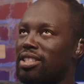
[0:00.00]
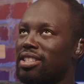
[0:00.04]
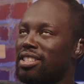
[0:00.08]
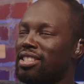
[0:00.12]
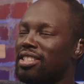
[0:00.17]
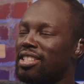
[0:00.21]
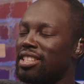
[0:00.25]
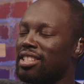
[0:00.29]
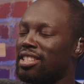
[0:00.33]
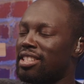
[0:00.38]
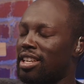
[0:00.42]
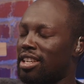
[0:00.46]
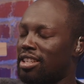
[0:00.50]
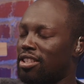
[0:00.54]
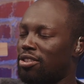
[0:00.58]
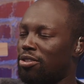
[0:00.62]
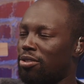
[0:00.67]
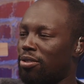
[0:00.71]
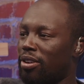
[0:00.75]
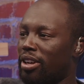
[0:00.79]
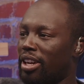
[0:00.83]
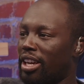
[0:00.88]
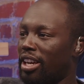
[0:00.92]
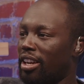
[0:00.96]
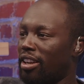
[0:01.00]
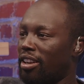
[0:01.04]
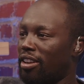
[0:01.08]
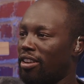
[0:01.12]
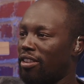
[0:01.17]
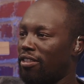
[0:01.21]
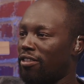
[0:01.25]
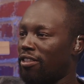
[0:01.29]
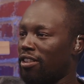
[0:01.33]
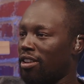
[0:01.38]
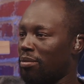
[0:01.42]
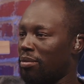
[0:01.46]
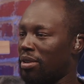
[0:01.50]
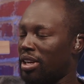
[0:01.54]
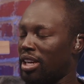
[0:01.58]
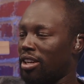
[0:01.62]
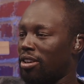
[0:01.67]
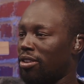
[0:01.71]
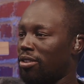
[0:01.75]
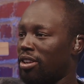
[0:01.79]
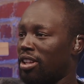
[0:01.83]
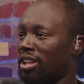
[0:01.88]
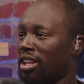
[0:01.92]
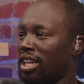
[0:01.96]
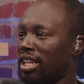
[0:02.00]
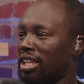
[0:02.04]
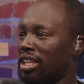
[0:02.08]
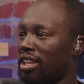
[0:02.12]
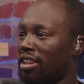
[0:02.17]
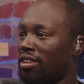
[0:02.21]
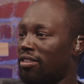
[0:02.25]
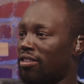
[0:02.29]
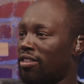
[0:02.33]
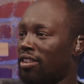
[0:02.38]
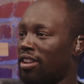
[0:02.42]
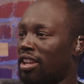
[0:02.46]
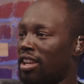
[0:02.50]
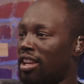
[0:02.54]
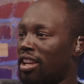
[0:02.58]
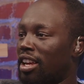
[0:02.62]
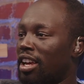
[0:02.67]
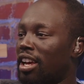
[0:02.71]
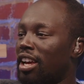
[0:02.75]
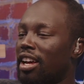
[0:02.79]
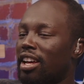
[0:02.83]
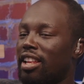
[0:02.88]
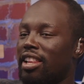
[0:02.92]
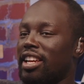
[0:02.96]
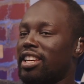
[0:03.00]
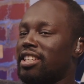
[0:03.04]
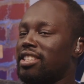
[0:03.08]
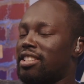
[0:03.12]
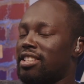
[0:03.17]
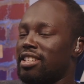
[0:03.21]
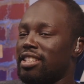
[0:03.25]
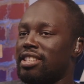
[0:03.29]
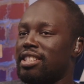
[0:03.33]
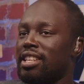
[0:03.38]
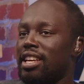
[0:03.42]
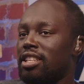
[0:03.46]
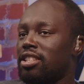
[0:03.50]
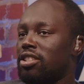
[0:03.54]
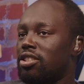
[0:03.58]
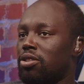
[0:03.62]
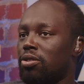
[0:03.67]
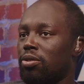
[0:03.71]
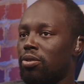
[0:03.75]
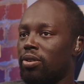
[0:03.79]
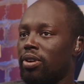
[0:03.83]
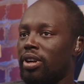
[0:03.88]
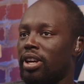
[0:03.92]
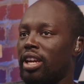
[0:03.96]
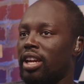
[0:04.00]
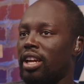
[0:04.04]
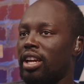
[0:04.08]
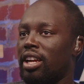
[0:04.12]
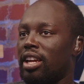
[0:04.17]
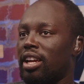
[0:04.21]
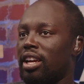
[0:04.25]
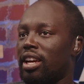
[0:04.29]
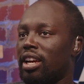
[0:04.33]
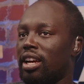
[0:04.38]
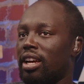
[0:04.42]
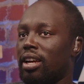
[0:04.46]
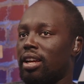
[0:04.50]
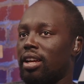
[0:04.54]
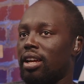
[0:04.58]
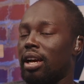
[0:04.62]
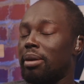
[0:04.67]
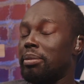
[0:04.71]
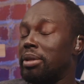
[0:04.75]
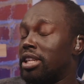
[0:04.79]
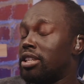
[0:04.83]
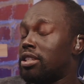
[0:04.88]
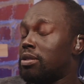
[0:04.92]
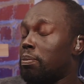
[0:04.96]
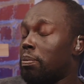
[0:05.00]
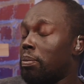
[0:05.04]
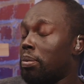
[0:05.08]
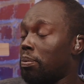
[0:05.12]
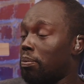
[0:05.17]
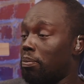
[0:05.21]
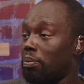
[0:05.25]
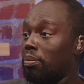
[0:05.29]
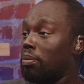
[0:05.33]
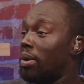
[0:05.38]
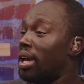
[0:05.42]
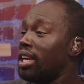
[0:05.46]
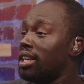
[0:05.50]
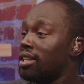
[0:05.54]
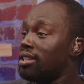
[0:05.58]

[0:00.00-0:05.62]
the success story from Echo Collective? Like a success story. I mean, there's many